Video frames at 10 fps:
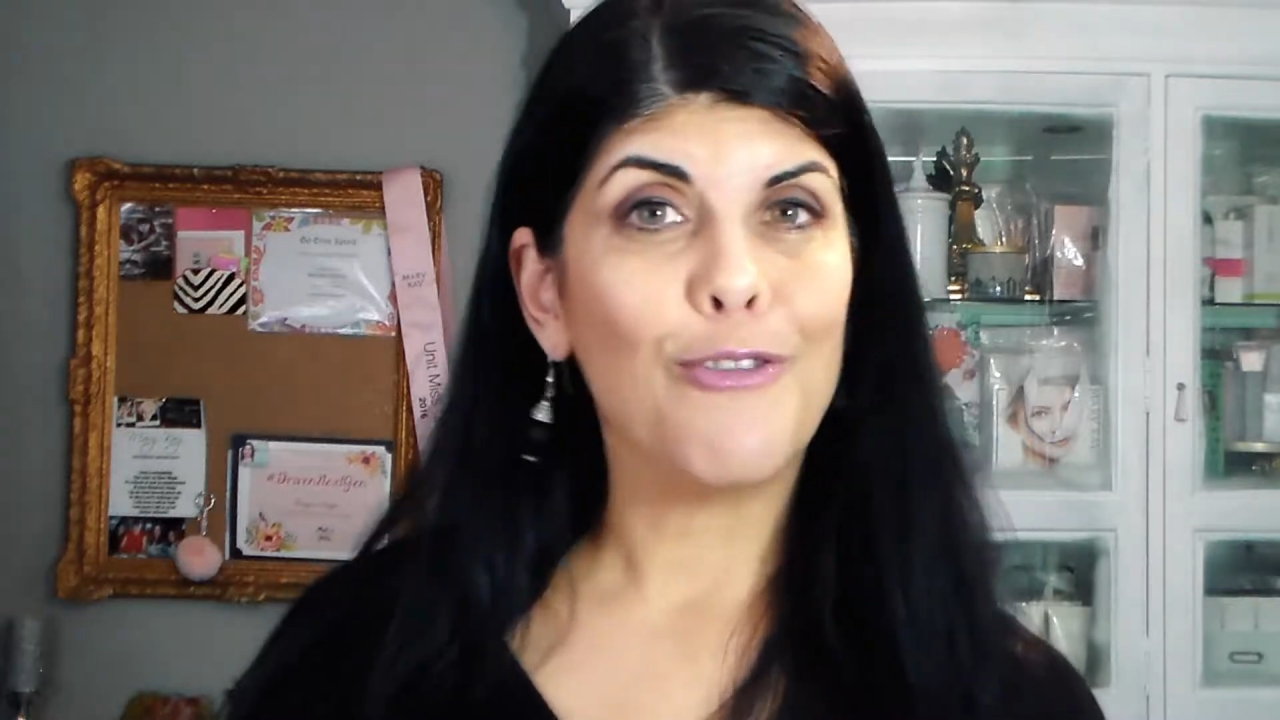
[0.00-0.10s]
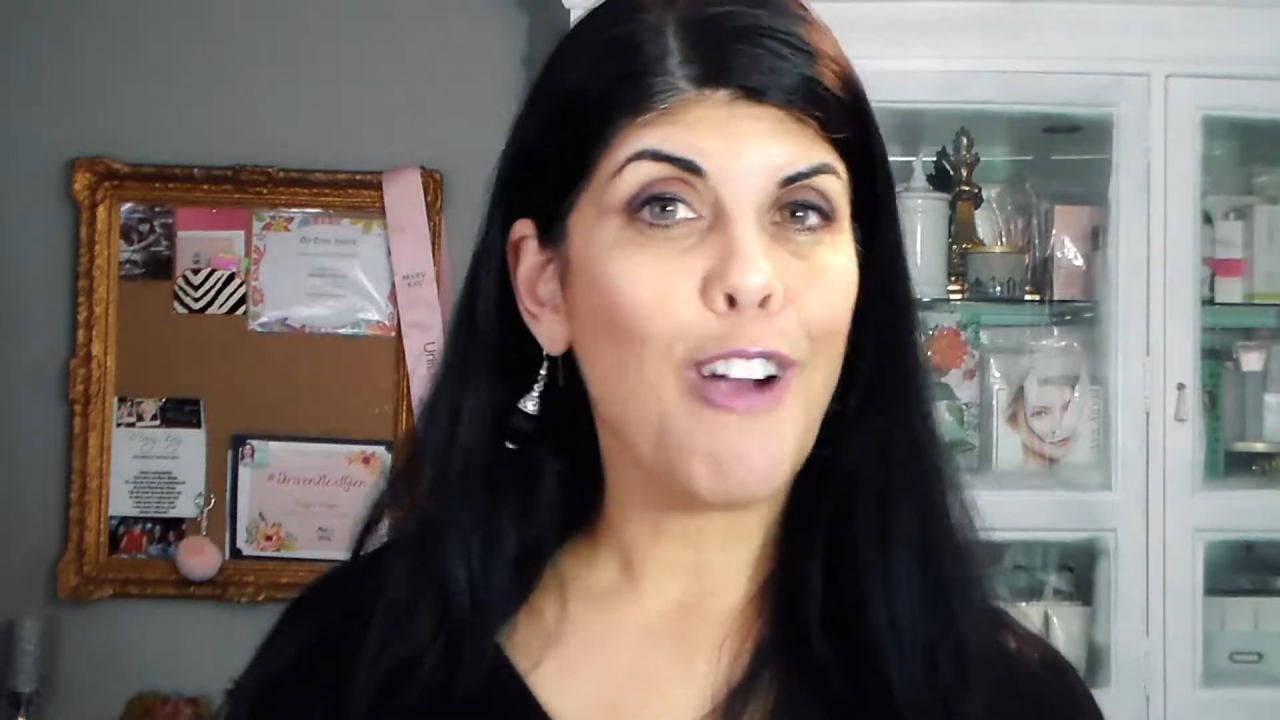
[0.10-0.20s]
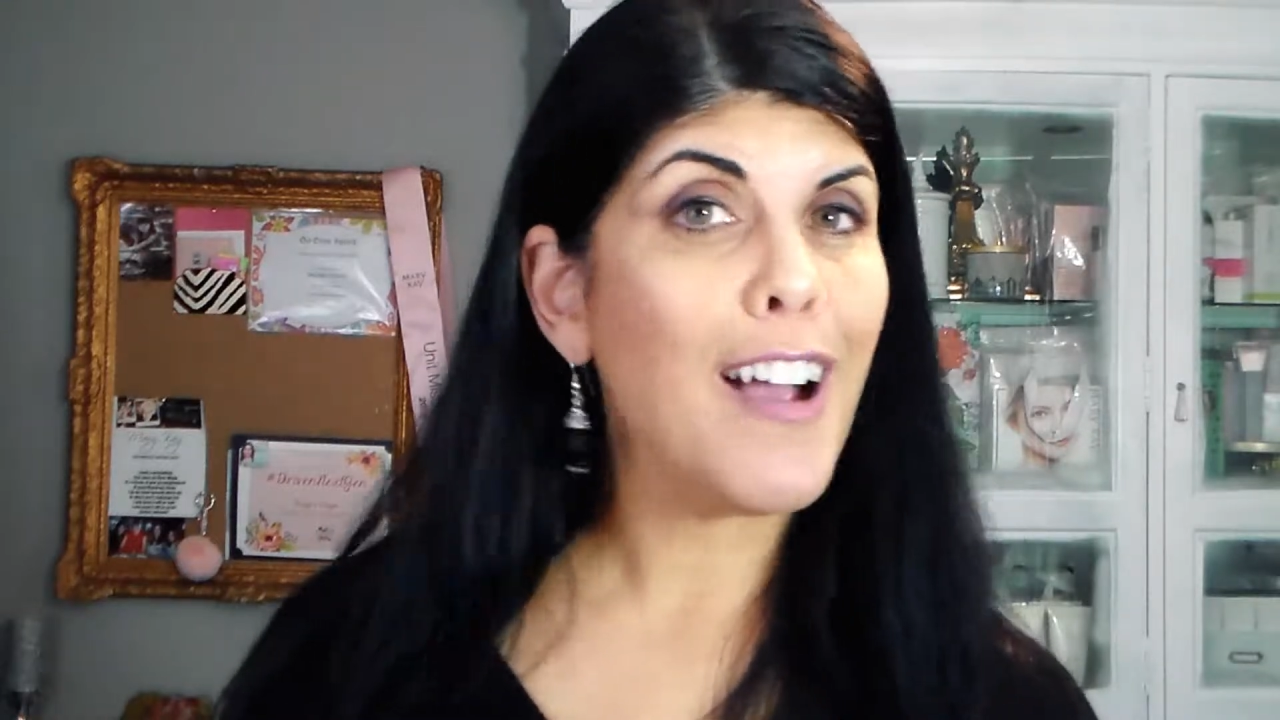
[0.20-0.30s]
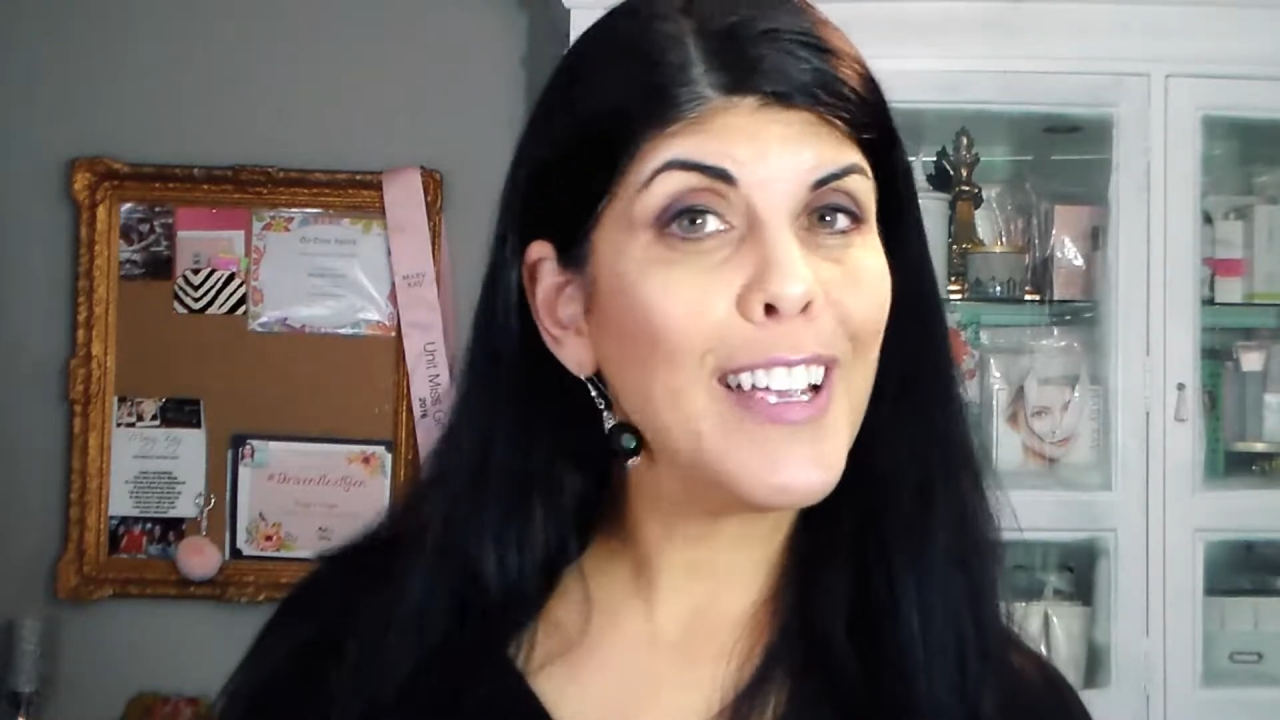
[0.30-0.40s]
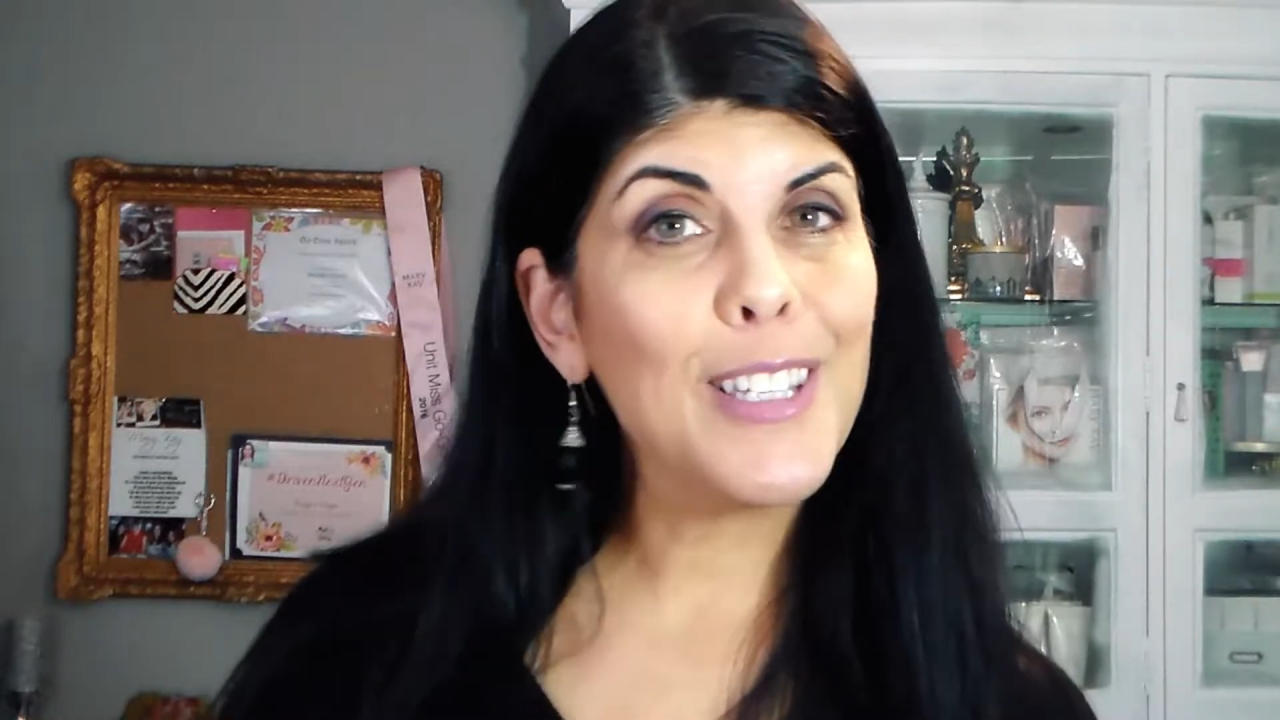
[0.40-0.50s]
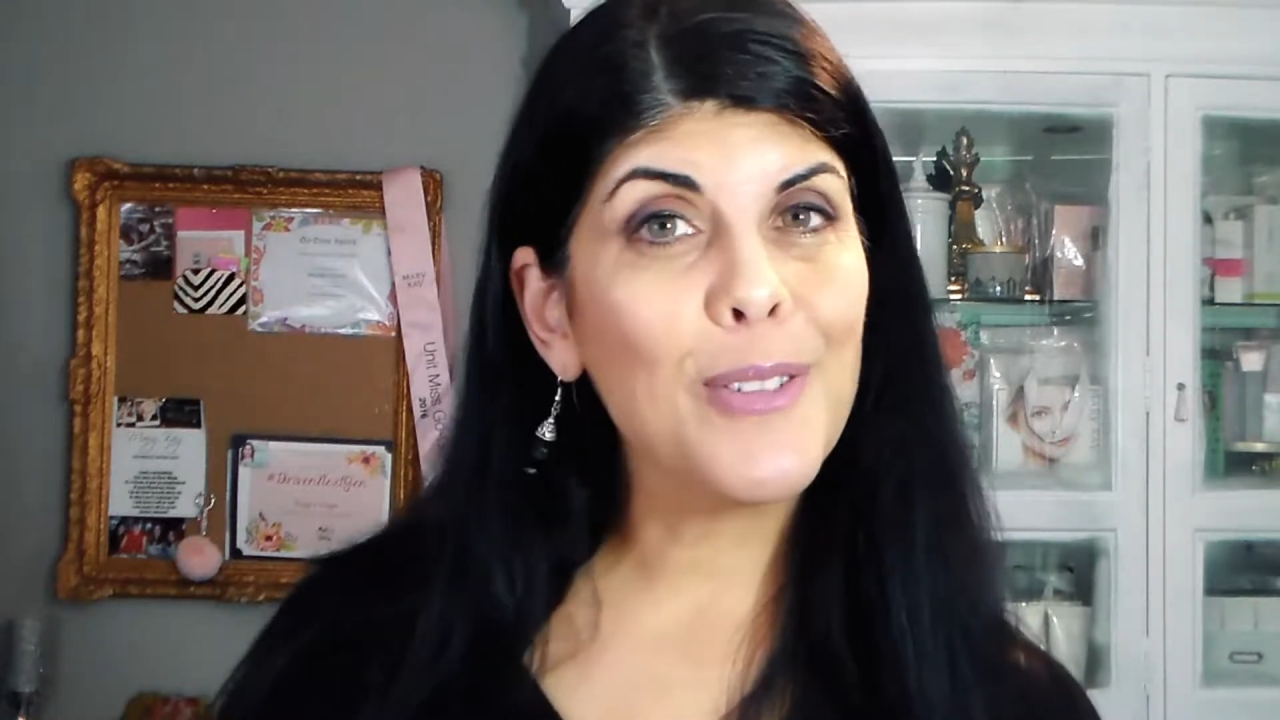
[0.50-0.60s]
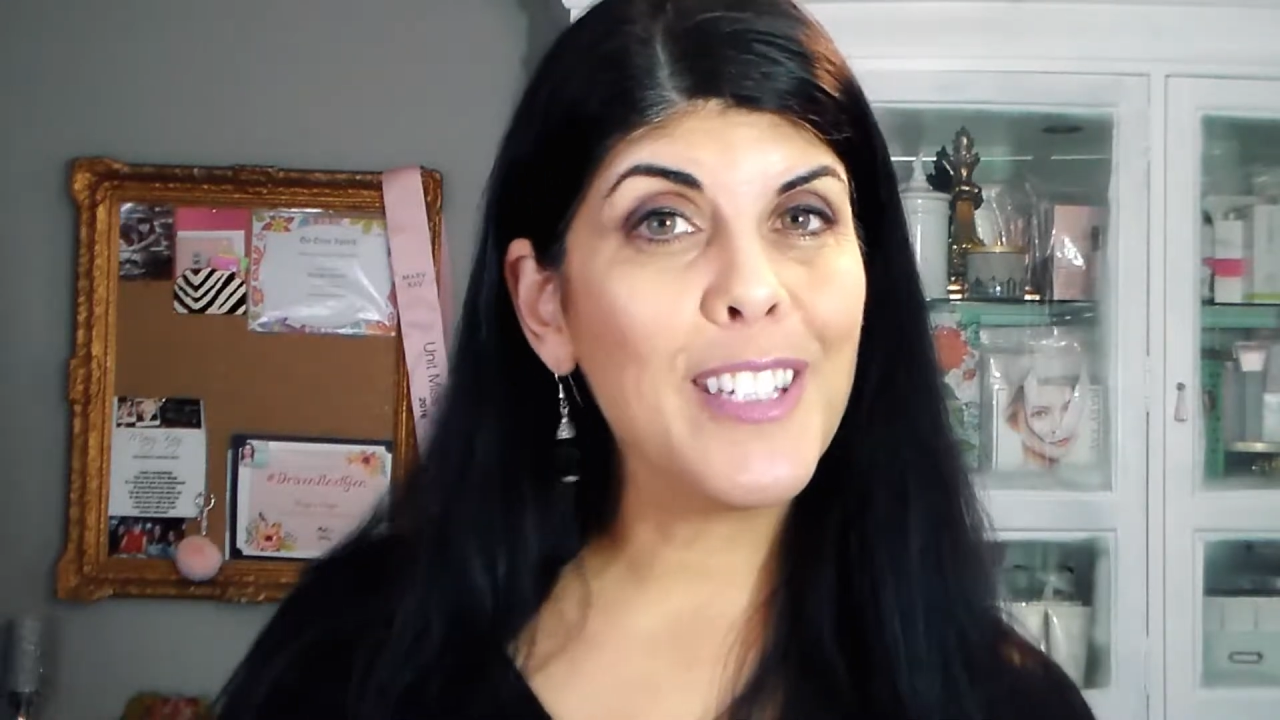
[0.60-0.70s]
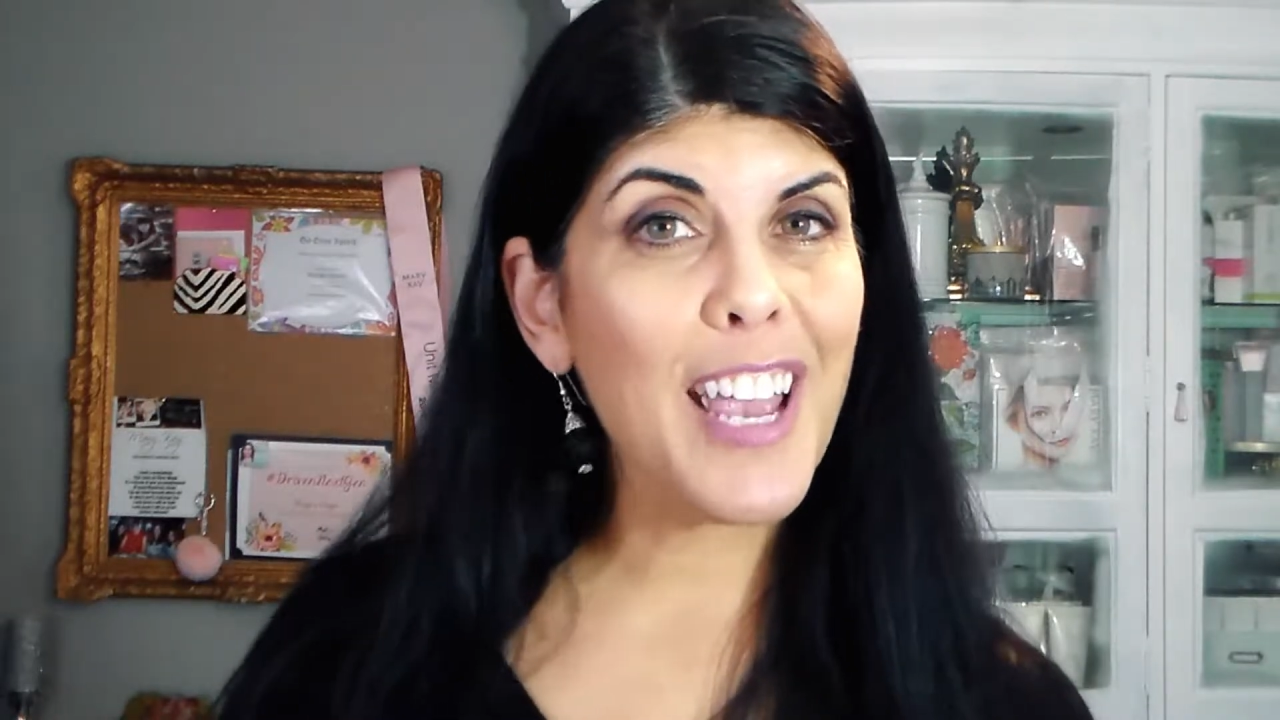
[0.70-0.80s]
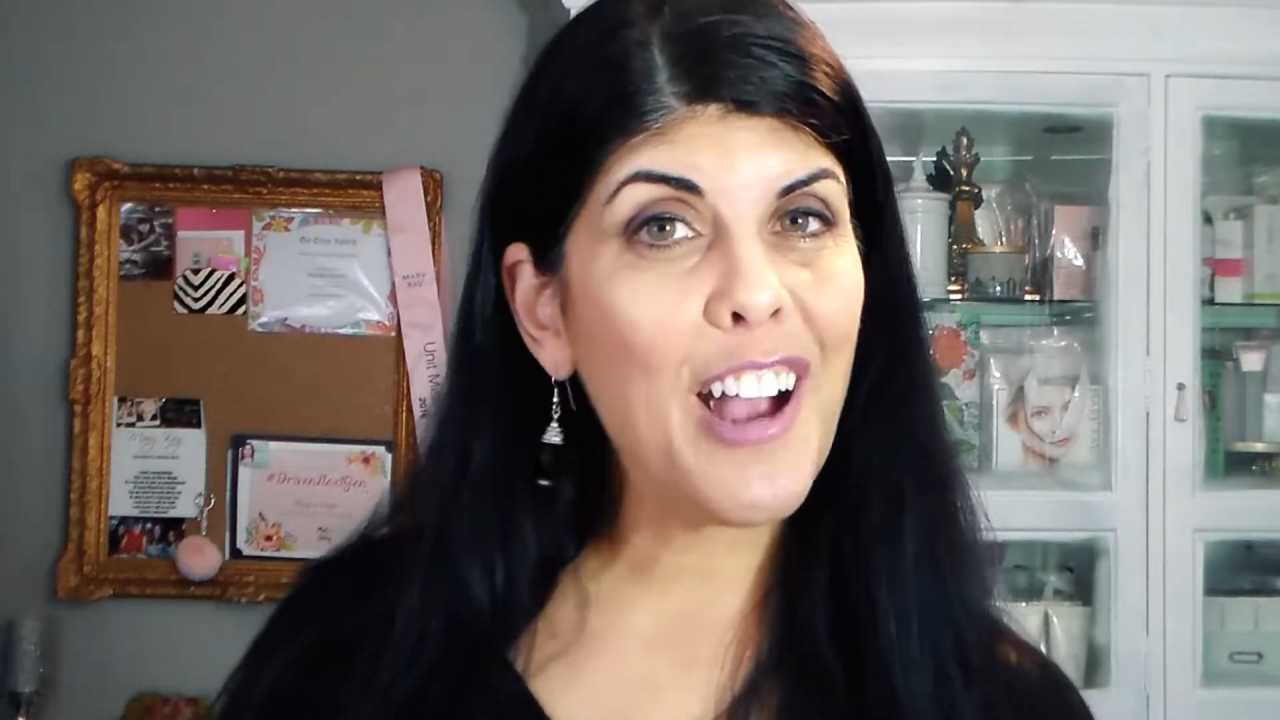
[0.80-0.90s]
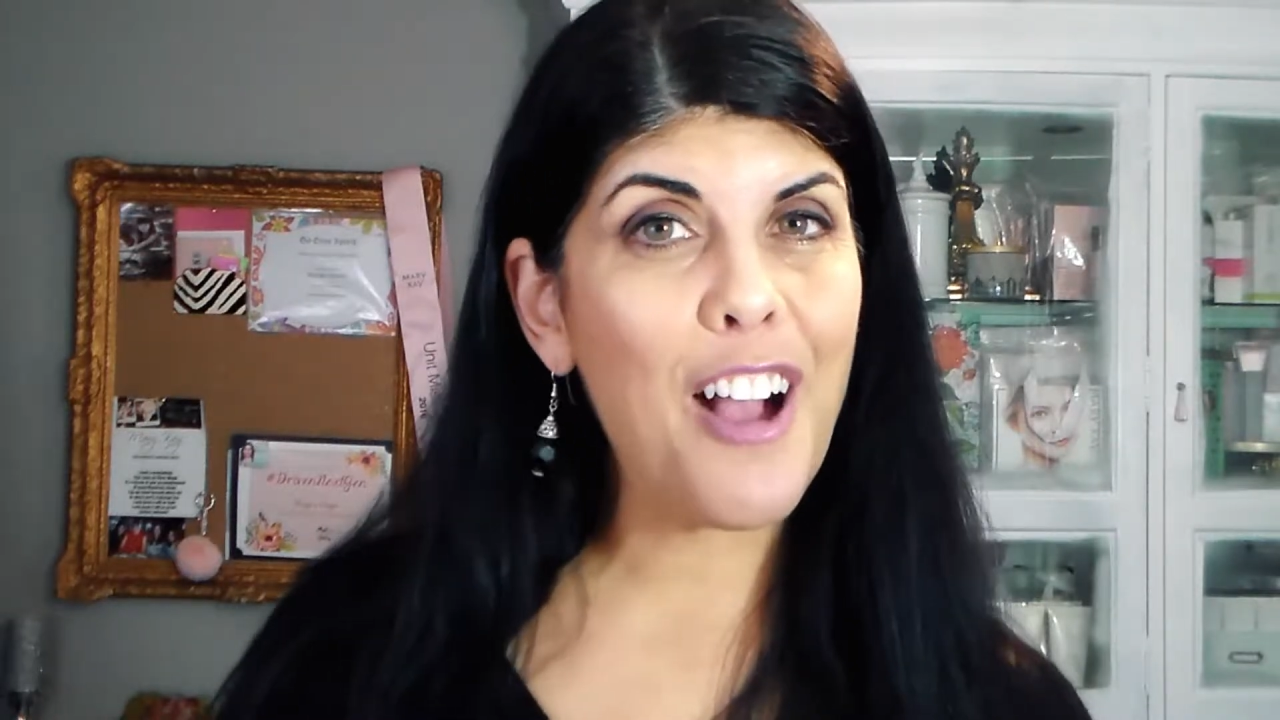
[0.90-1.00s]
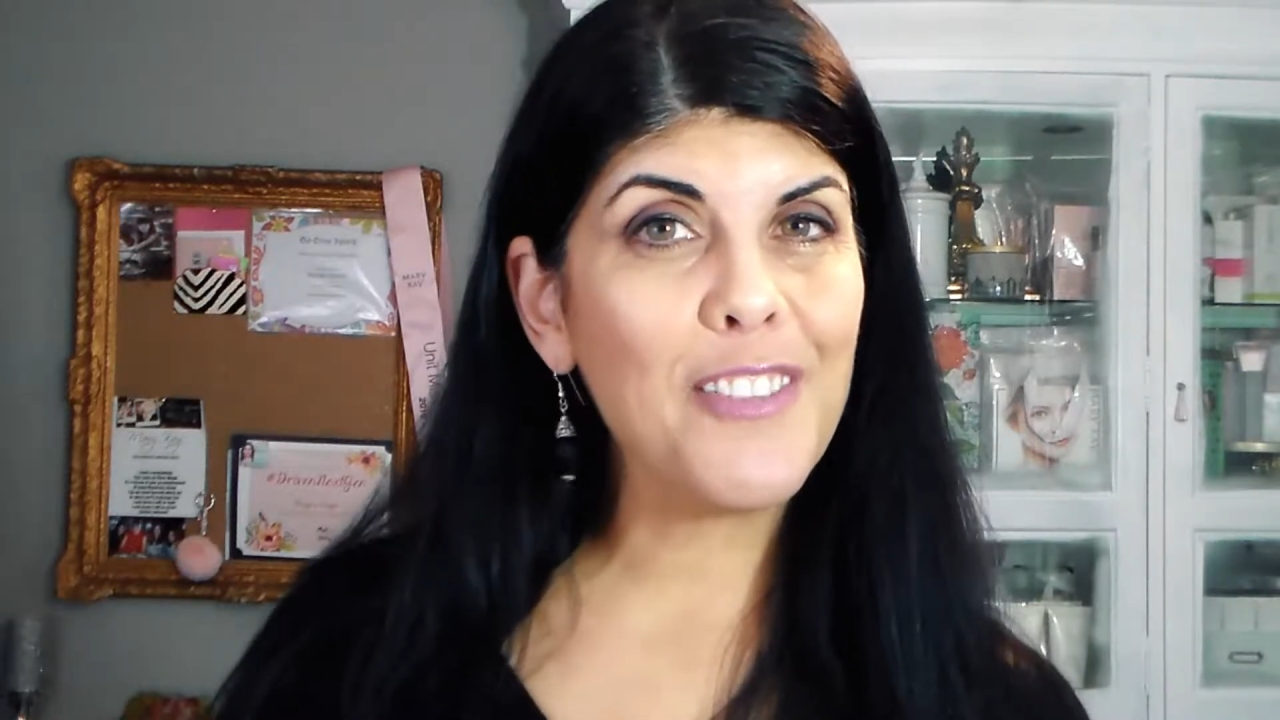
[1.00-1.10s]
rockets would take